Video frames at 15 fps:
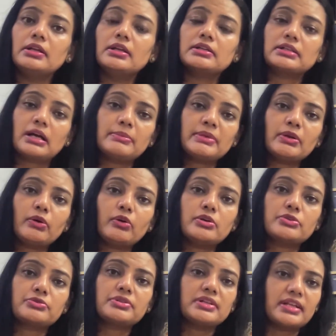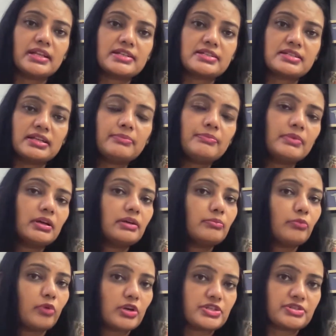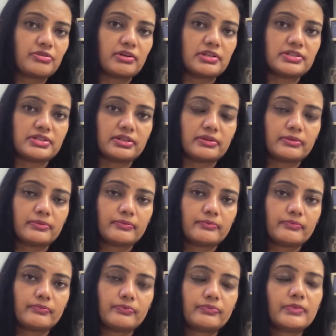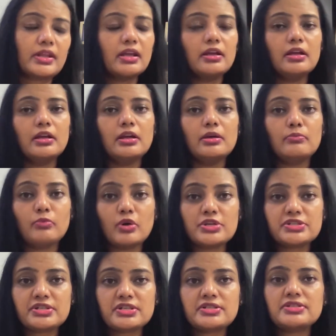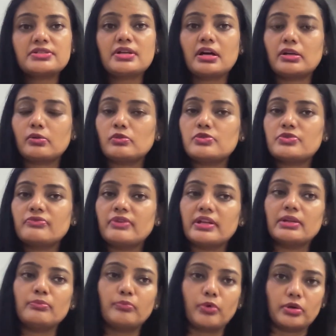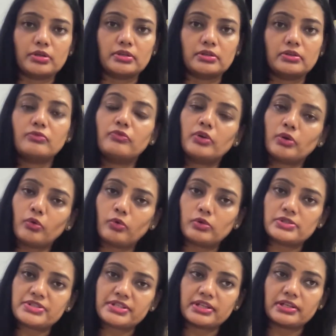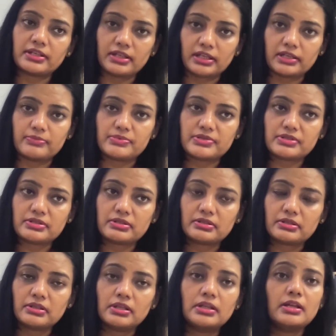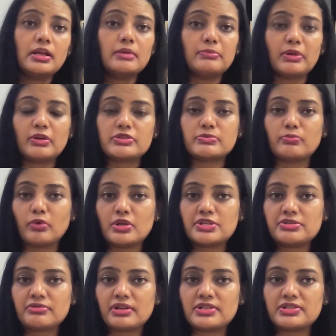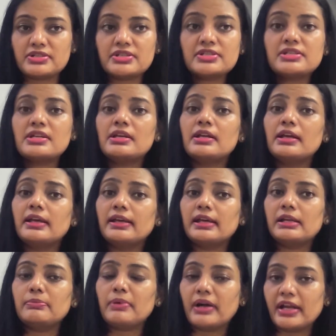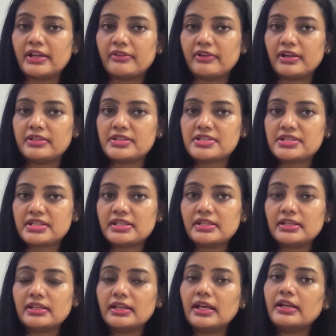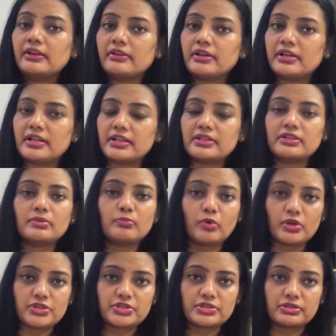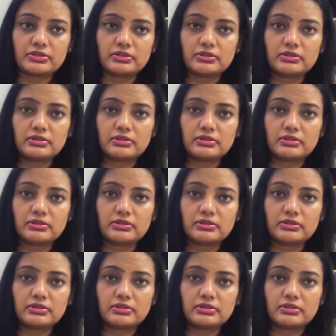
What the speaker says: Coming on to the next step, moisturizing. Moisturizers are also very important for all skin types because moisturizers help hydrate the skin and retain the moisture.